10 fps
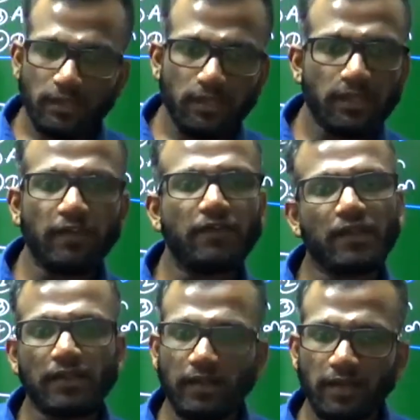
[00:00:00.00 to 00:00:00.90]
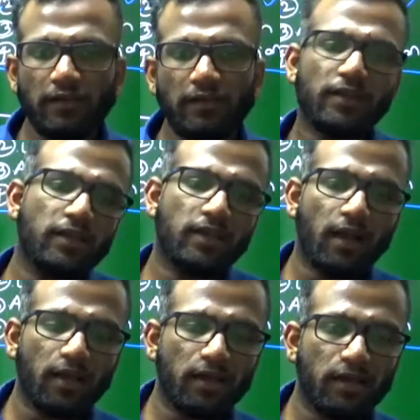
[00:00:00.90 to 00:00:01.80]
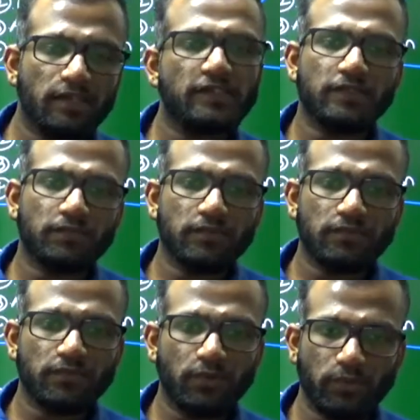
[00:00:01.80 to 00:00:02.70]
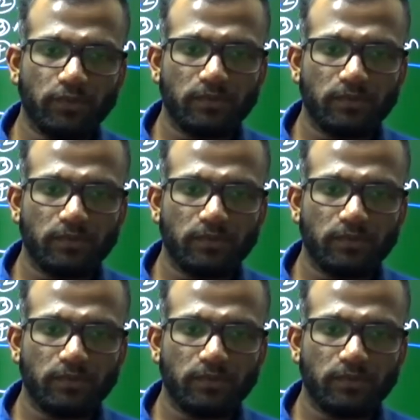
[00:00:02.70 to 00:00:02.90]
They will very easy for you.